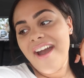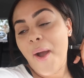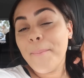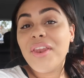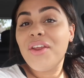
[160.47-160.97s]

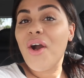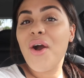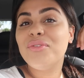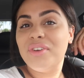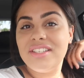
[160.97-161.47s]
I'm gonna
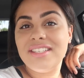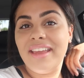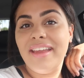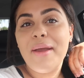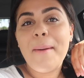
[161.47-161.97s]
call
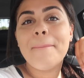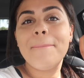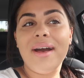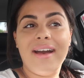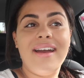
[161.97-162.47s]
Richie
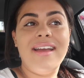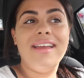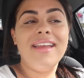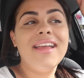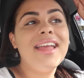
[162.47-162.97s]

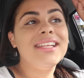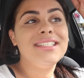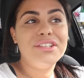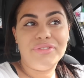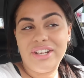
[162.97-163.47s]
by a
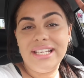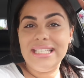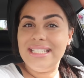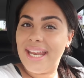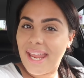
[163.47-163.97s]
different
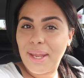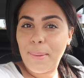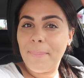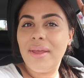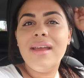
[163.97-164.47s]

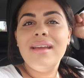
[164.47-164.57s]
name.